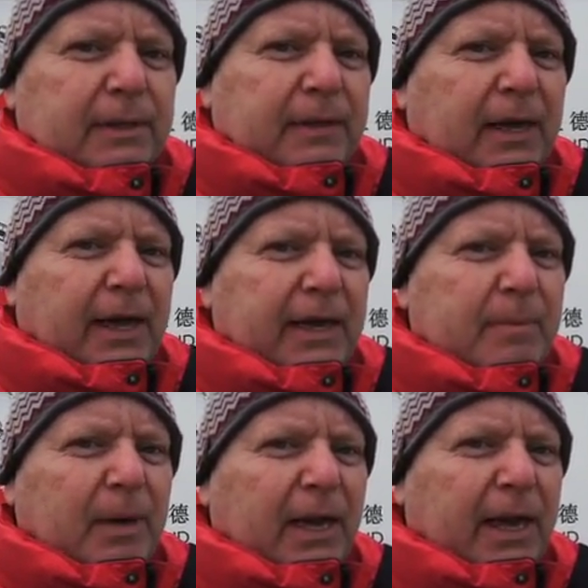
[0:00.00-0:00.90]
The High
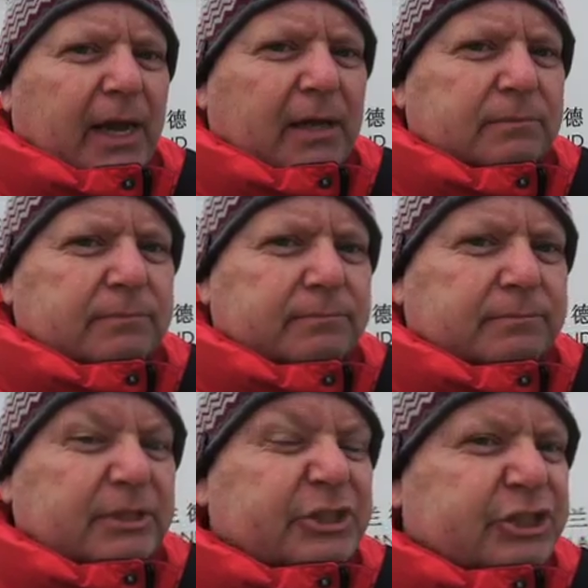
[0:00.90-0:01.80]
Himalaya,
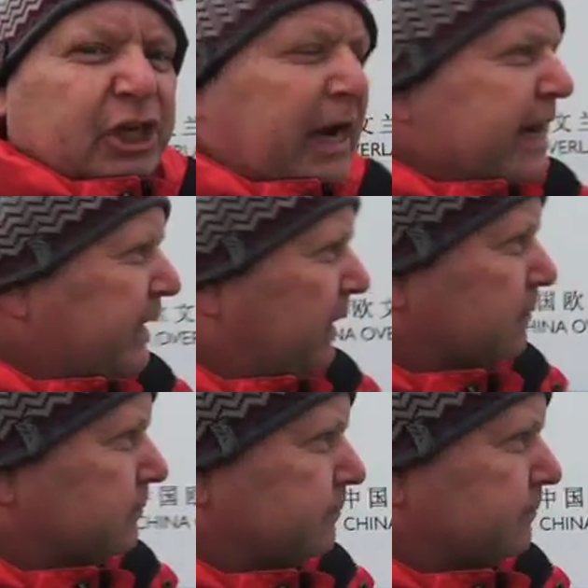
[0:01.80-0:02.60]
China,